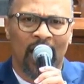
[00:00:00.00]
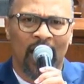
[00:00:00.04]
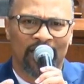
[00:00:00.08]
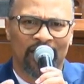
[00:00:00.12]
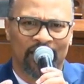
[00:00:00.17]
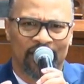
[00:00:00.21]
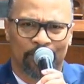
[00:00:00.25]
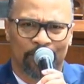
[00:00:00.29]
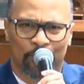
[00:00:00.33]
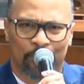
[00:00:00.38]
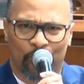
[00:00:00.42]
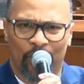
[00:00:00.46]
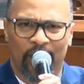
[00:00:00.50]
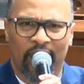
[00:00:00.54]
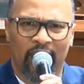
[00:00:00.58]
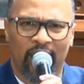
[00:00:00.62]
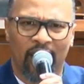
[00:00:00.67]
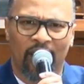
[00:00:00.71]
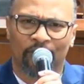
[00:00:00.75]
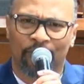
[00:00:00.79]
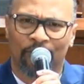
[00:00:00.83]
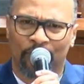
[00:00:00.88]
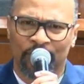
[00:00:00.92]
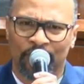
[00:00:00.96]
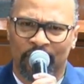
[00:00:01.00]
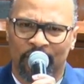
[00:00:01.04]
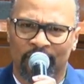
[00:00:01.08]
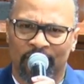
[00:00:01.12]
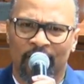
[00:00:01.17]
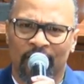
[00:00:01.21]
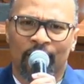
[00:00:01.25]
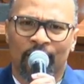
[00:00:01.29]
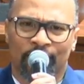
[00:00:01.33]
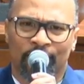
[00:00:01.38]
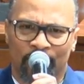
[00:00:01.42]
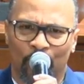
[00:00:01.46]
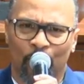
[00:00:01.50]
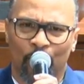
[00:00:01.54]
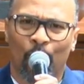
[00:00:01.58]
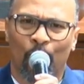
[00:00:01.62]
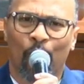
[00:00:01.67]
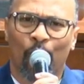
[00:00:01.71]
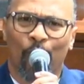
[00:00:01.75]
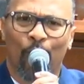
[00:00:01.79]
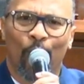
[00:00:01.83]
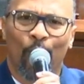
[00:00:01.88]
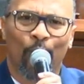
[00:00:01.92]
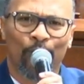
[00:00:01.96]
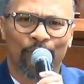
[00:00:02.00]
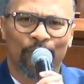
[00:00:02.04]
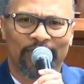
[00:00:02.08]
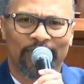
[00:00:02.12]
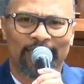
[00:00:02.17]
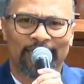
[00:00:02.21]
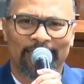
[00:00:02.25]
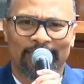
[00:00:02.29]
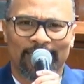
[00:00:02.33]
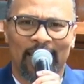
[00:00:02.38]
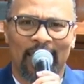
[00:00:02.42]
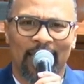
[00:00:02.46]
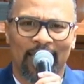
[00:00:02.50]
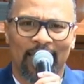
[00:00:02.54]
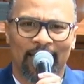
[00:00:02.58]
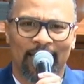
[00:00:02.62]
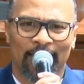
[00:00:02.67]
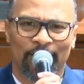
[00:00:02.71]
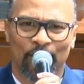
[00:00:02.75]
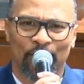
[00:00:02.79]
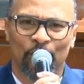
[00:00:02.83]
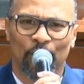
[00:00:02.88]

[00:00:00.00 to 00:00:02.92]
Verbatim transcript: You're not just praying for just some words to say